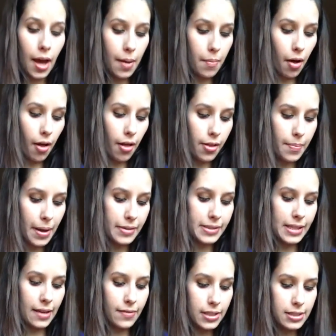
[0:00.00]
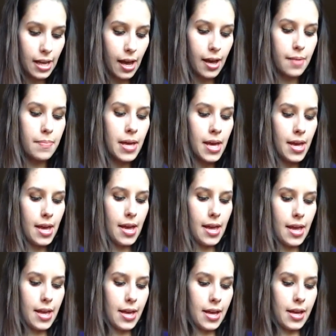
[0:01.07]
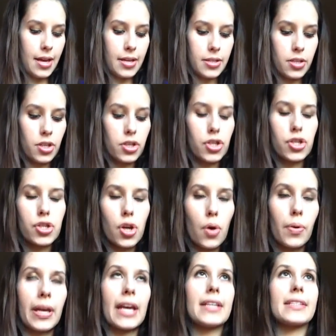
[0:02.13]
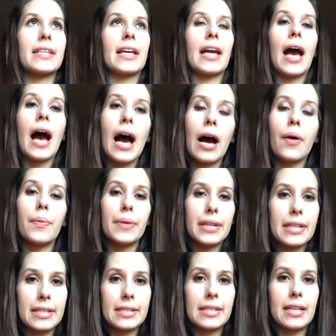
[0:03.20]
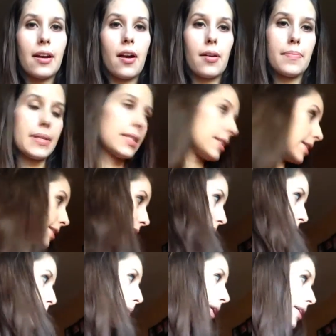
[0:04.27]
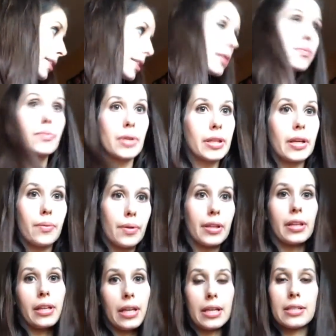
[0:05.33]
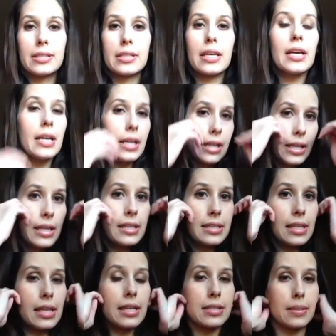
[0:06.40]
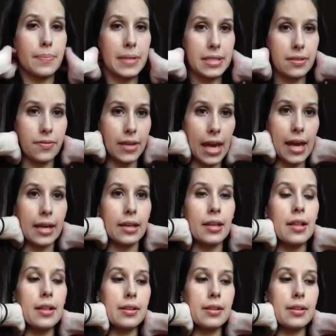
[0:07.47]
I'm all about saving time and showcasing how easy our business is because it really, really is easy. It's a piece of cake.